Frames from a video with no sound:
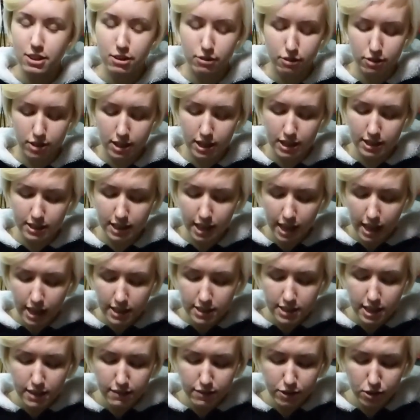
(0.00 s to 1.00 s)
through these.
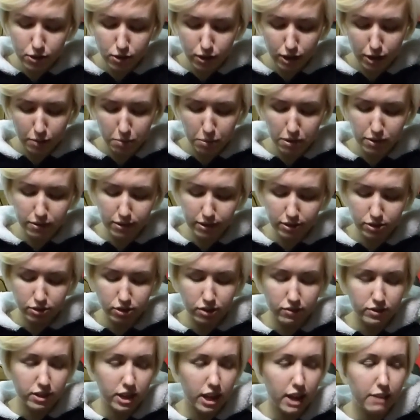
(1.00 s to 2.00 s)
Stephen Hawking, Brief
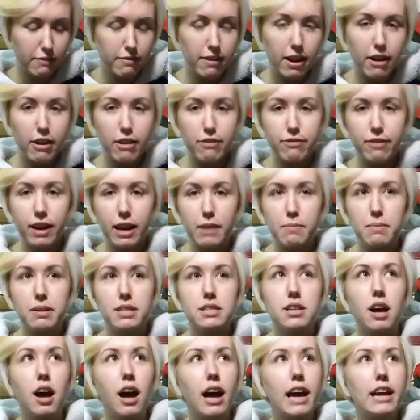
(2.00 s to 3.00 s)
History of Time, very
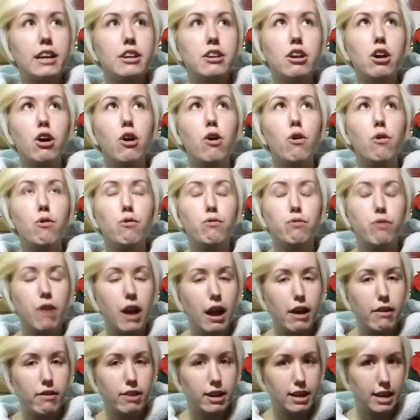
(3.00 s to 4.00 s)
famous. I know
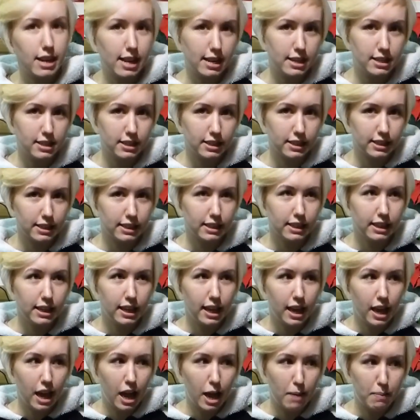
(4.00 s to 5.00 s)
very little
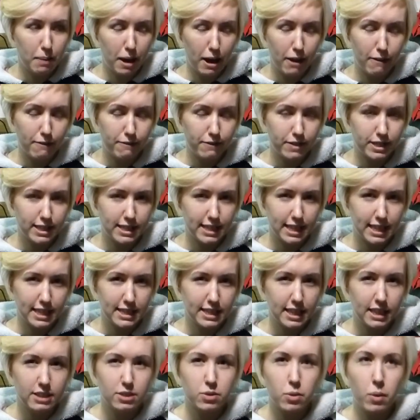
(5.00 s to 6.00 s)
about
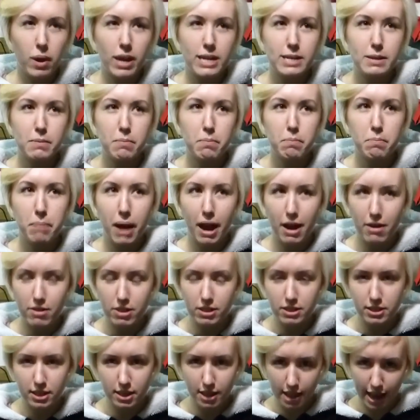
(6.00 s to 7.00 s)
physics. It's quite
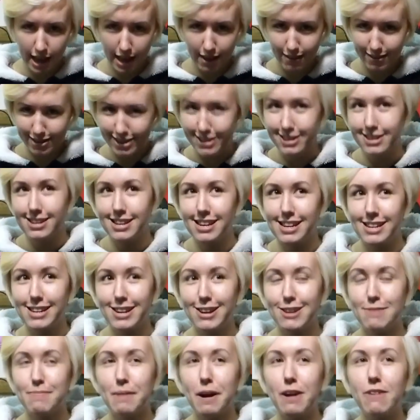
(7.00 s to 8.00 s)
embarrassing how little I
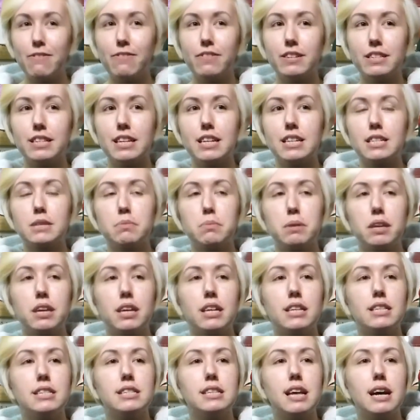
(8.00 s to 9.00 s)
know about physics,
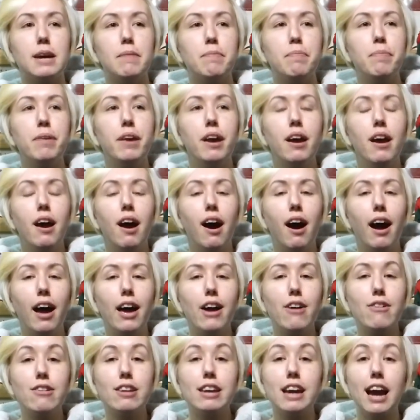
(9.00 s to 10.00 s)
because I
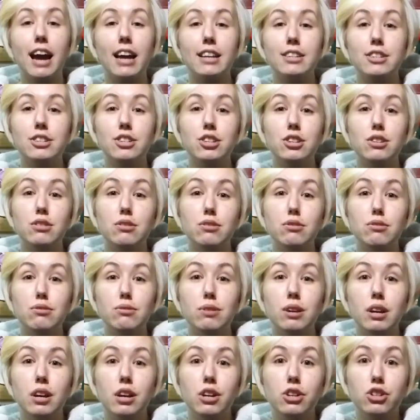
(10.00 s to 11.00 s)
only had to
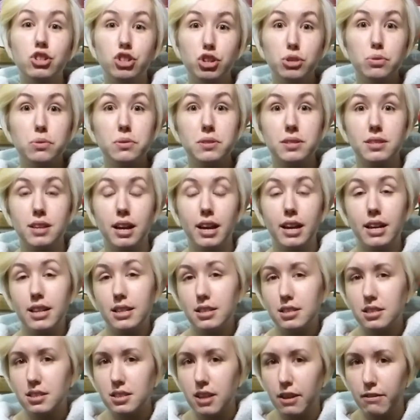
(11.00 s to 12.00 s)
do dual
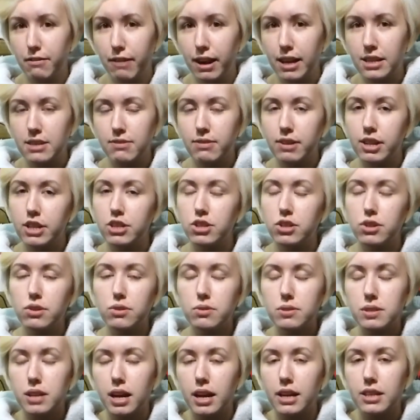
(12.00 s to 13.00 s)
science, effectively,
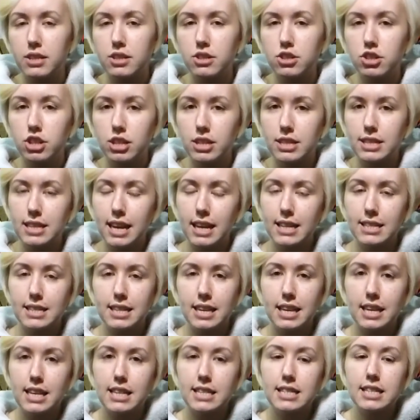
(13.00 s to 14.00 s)
2 science
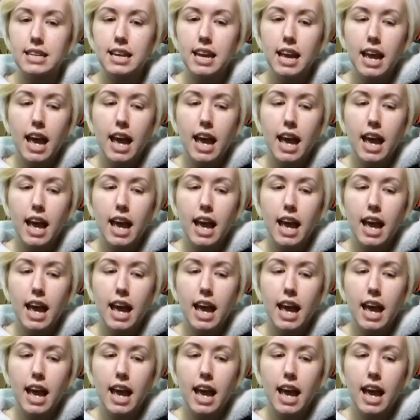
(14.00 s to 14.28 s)
GCSEs,